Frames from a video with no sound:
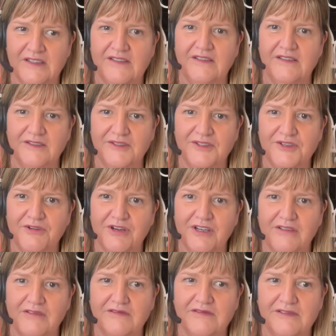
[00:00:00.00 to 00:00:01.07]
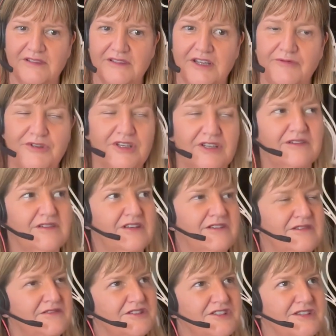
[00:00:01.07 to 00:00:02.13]
That's great. I love that,
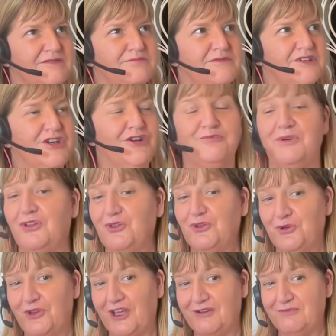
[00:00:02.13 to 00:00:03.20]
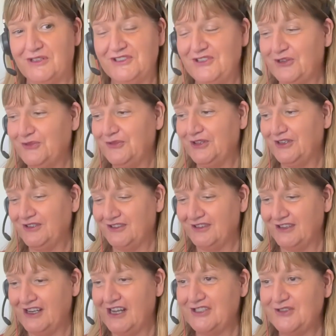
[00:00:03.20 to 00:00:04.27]
and um, and I've been through that myself in
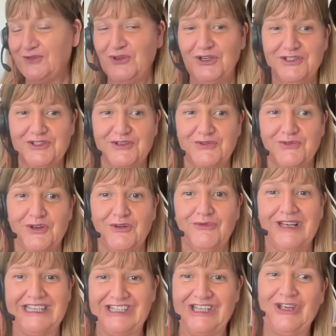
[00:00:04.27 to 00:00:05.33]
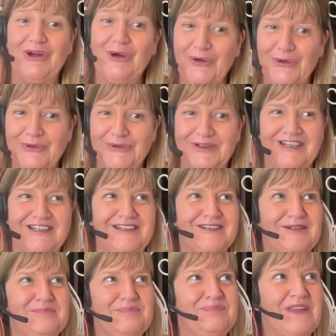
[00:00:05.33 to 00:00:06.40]
the last few years of, of letting go.
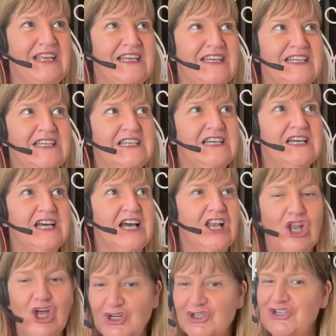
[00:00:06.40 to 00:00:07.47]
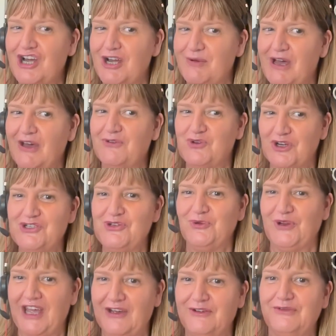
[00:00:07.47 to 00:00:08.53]
Um, a long time after I
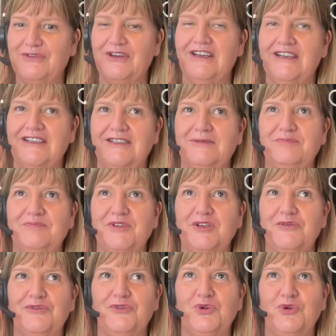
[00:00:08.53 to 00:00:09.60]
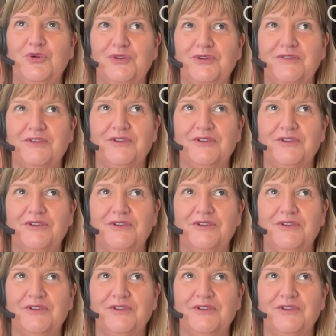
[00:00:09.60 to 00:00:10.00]
should have um, for